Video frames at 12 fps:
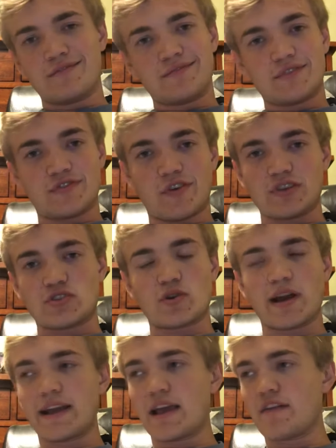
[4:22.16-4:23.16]
as far as
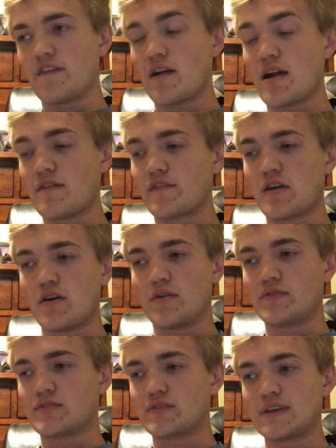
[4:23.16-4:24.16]
training aircraft
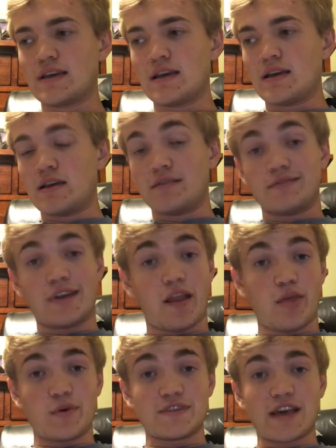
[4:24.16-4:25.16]
goes, none of
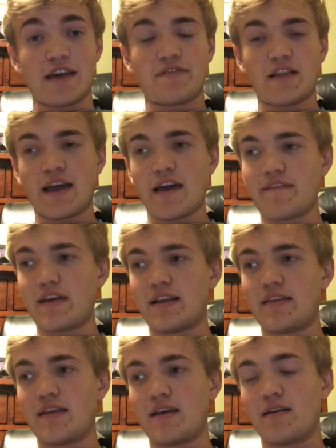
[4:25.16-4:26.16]
the ones I fly have that
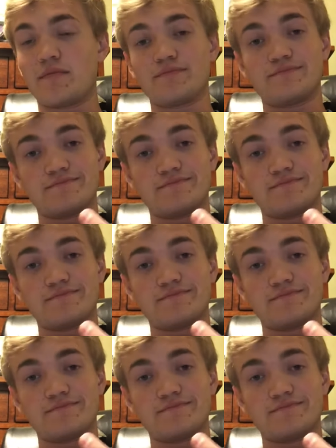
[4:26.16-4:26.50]
in there.